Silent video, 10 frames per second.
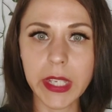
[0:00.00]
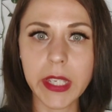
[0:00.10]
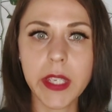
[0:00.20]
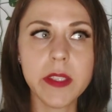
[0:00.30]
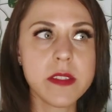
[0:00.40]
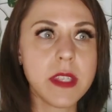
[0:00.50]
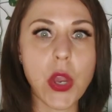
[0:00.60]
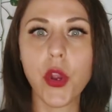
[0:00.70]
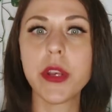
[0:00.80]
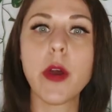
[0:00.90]
is
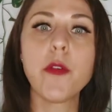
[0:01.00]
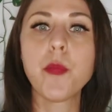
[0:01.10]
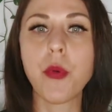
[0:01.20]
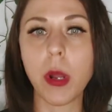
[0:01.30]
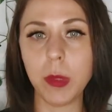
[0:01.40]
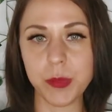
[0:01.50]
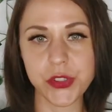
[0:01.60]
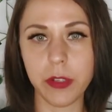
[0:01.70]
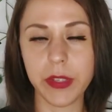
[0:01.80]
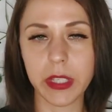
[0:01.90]
the art of problem
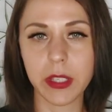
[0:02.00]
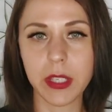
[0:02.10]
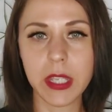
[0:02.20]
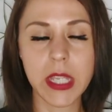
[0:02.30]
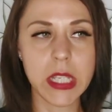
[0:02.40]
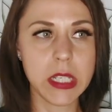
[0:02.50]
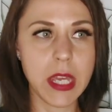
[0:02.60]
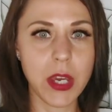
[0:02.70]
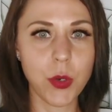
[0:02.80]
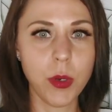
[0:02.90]
solving.
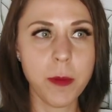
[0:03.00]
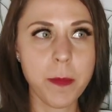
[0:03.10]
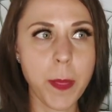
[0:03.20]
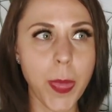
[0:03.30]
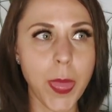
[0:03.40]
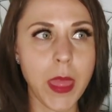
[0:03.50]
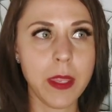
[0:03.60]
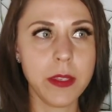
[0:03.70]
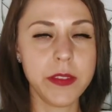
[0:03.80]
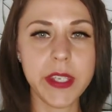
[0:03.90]
Now,
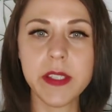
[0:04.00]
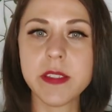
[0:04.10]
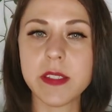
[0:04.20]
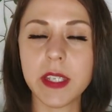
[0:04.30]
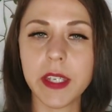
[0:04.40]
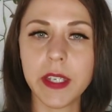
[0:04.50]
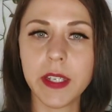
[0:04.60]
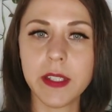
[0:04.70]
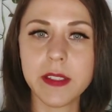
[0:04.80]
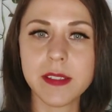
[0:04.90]
This
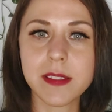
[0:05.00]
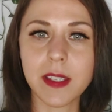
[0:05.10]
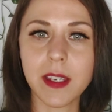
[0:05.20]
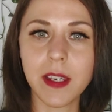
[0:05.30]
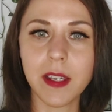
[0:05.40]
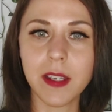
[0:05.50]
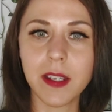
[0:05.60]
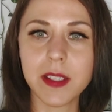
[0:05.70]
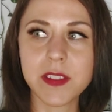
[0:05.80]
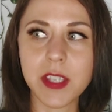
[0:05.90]
is
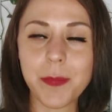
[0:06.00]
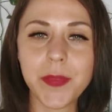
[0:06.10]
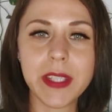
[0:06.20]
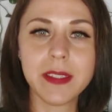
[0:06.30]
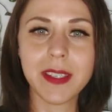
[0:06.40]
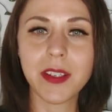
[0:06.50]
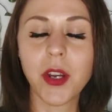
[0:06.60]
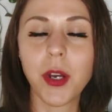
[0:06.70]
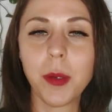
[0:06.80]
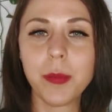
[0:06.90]
something that
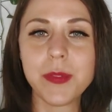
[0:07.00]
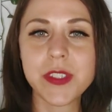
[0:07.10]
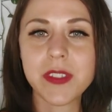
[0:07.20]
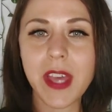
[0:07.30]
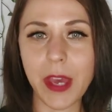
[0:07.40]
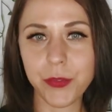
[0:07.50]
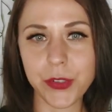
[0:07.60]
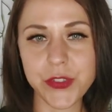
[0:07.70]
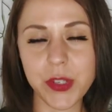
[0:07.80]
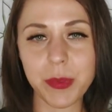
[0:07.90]
comes
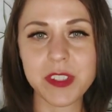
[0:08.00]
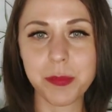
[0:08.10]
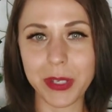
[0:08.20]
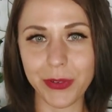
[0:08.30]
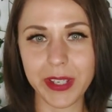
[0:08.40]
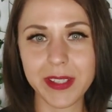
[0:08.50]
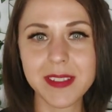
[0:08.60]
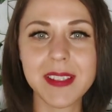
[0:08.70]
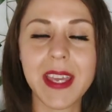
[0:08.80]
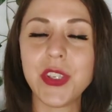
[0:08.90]
after some
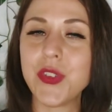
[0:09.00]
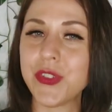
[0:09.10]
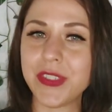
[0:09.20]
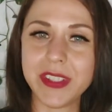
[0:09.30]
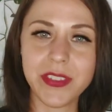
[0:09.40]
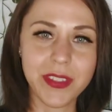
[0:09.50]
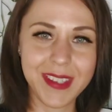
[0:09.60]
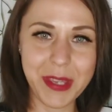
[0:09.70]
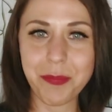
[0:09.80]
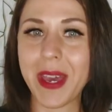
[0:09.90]
experience, and you just need to
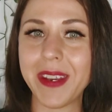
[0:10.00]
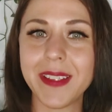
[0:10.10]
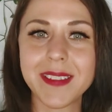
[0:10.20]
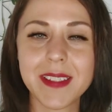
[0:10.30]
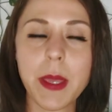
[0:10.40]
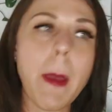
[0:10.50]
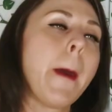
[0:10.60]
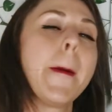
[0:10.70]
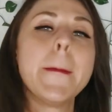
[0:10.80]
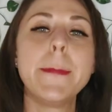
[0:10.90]
keep at it.
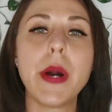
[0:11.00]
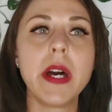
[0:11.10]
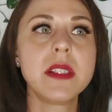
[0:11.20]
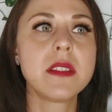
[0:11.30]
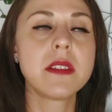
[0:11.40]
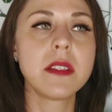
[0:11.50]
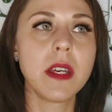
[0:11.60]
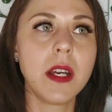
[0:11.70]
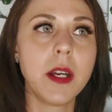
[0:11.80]
But